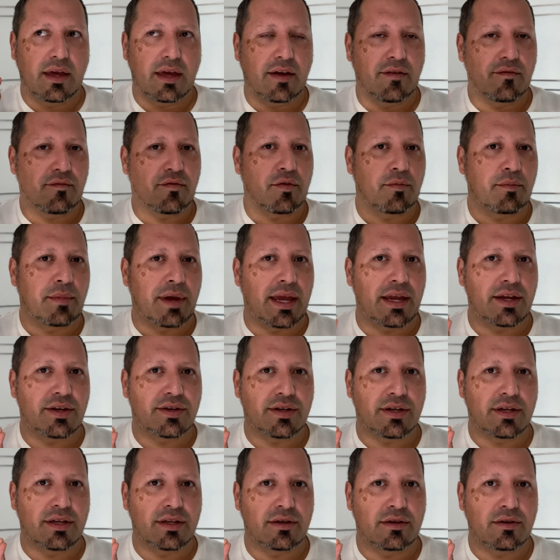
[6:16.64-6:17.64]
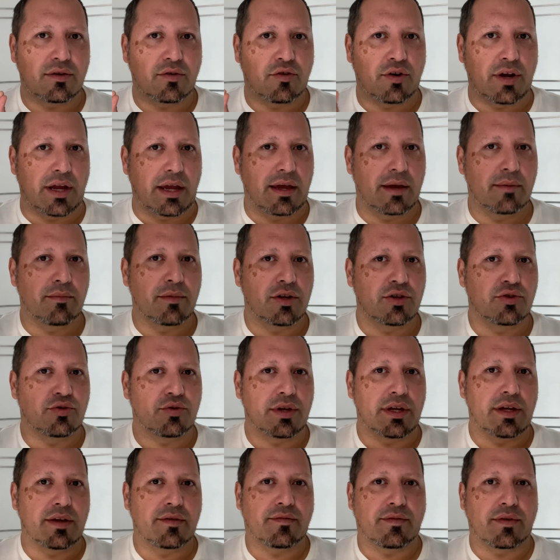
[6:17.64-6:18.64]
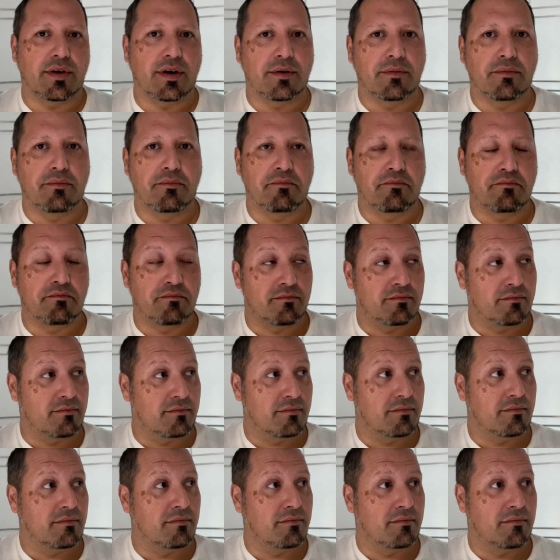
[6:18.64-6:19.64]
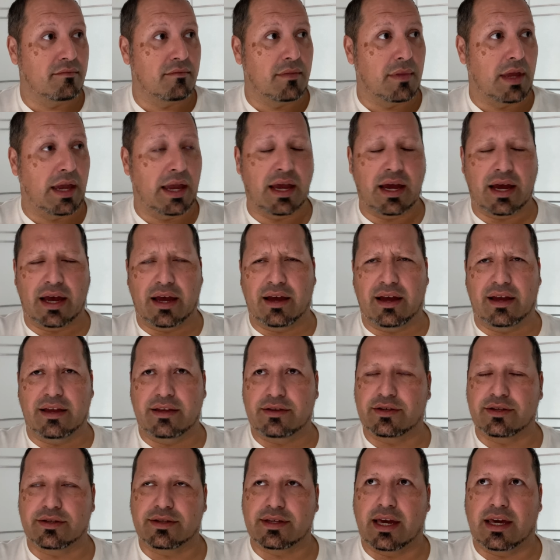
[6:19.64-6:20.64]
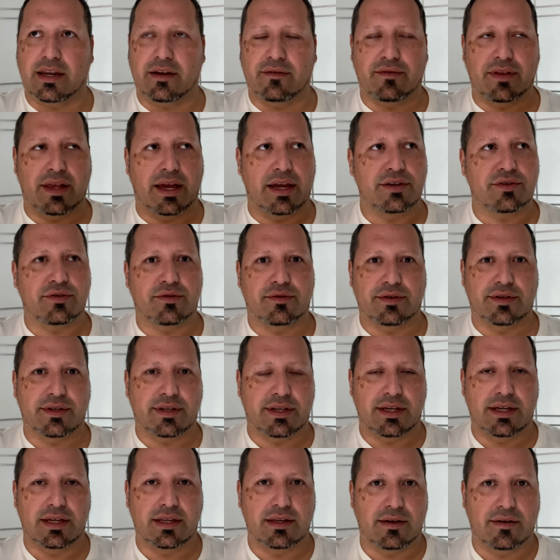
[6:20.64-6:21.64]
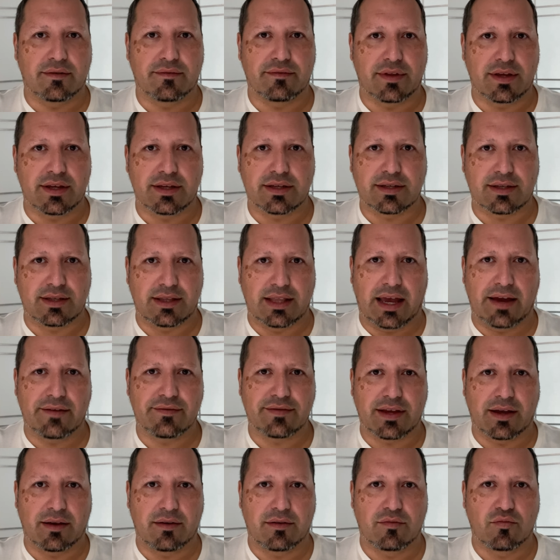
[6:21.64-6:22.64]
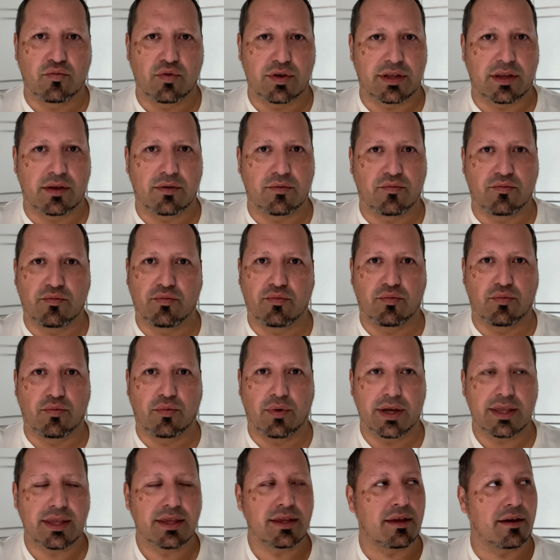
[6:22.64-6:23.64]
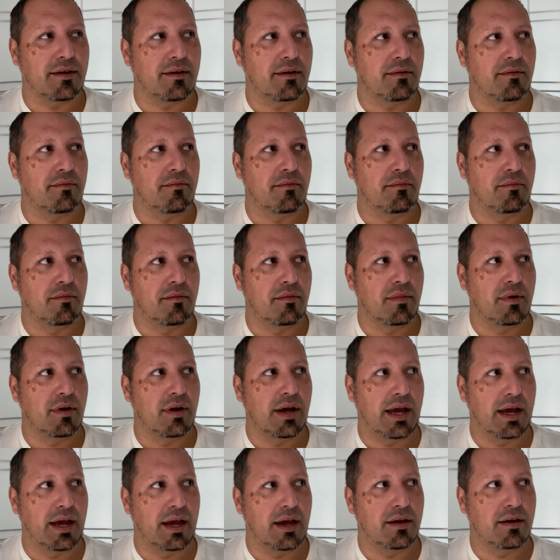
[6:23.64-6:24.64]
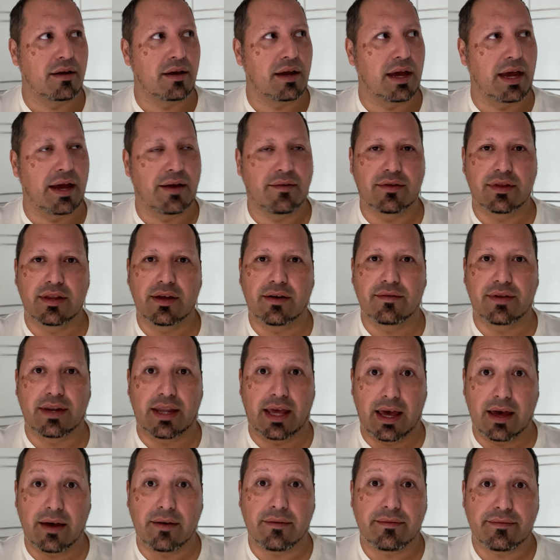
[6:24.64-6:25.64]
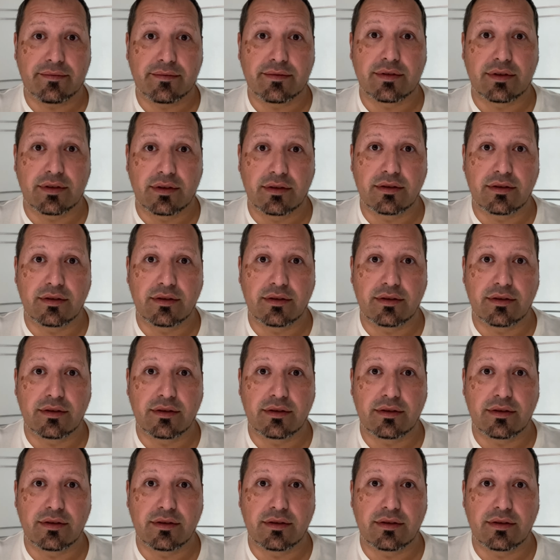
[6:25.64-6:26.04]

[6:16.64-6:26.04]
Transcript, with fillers: information or imagery from, hey, I just had a flash or a scene of this lifetime. What, what the ever loving F